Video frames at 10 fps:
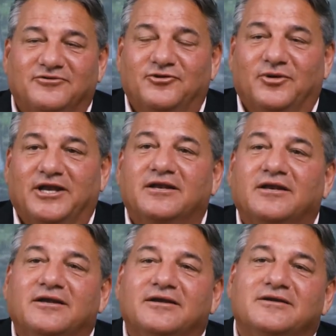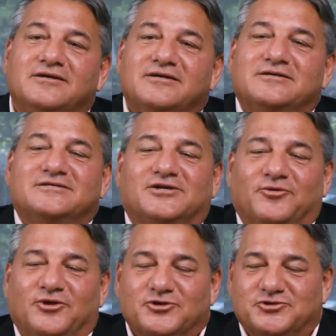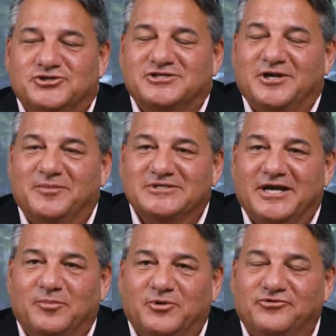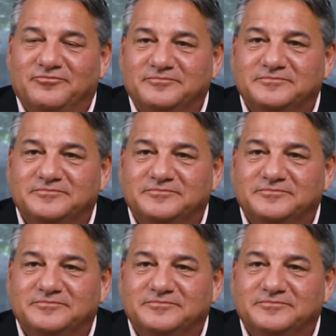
I'll do it. So those are just some examples.